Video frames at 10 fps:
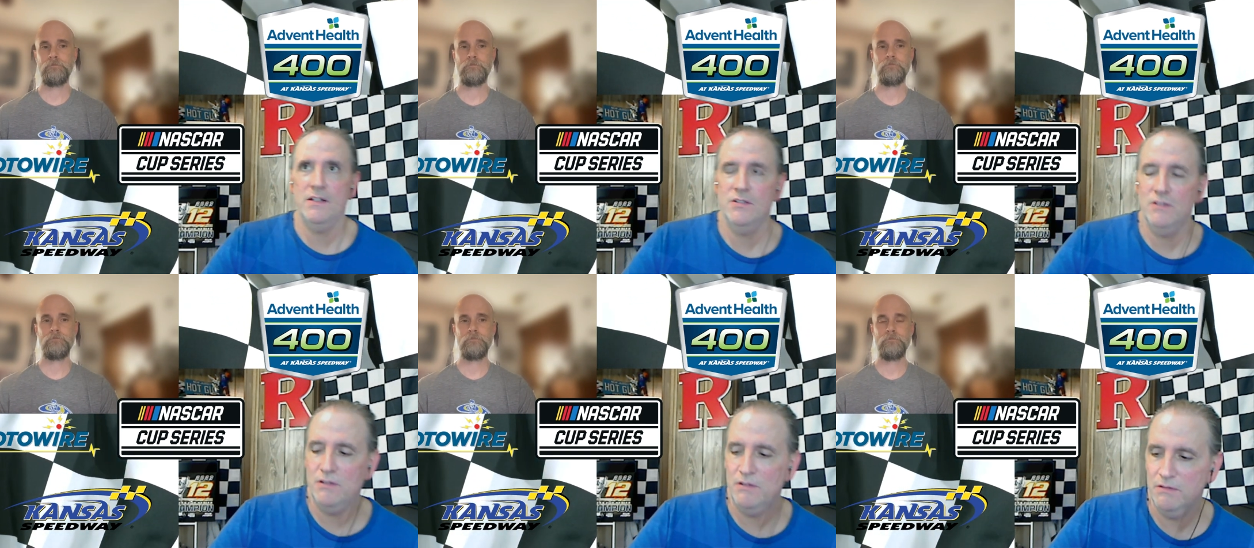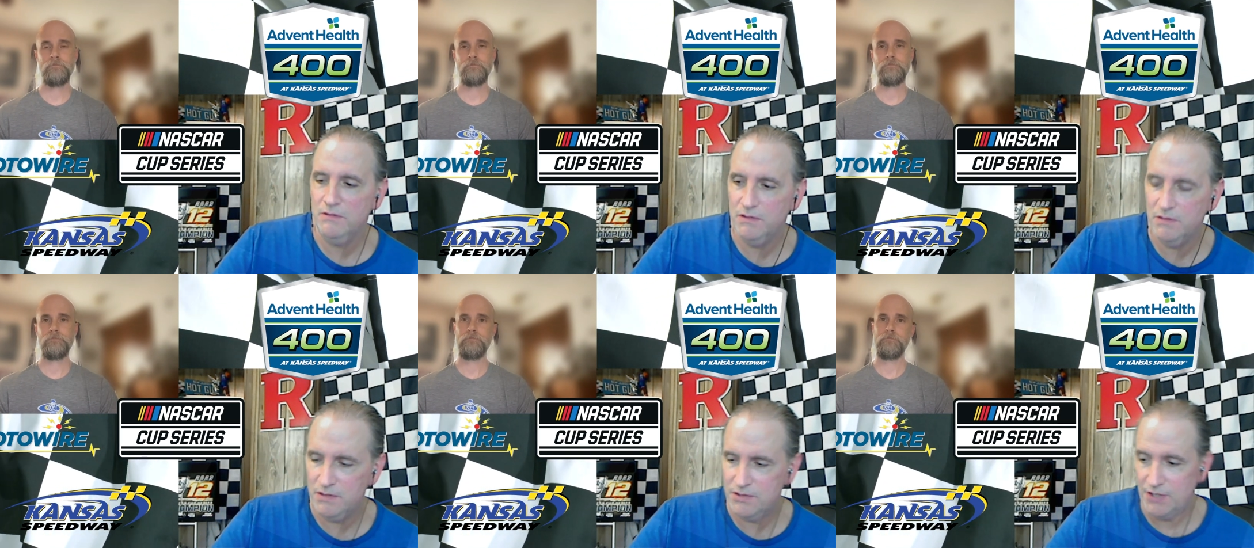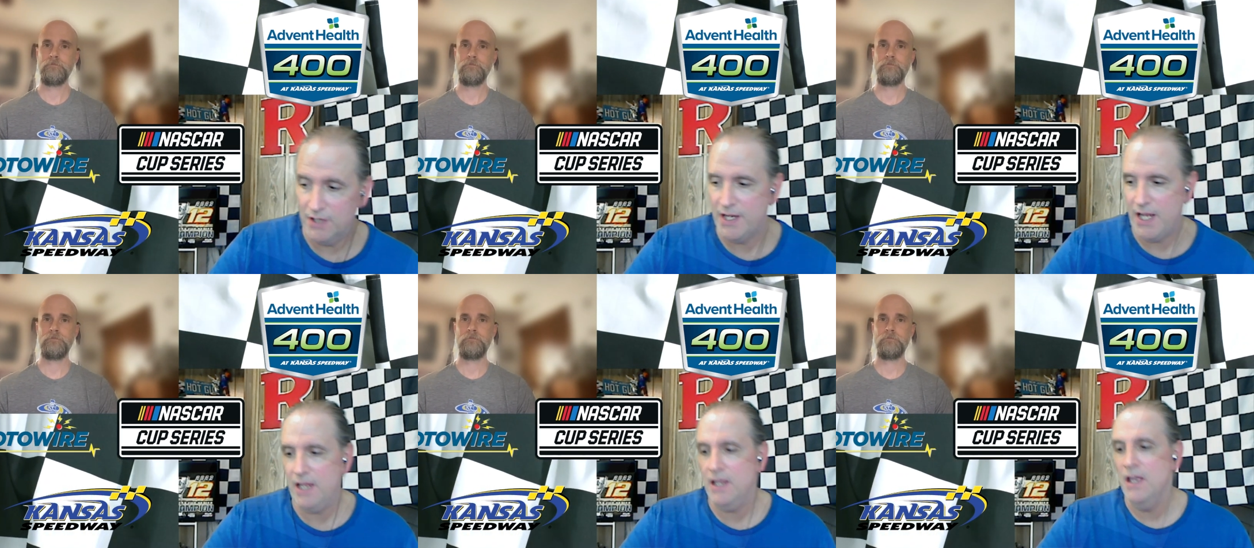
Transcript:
Speaker 1: until Sunday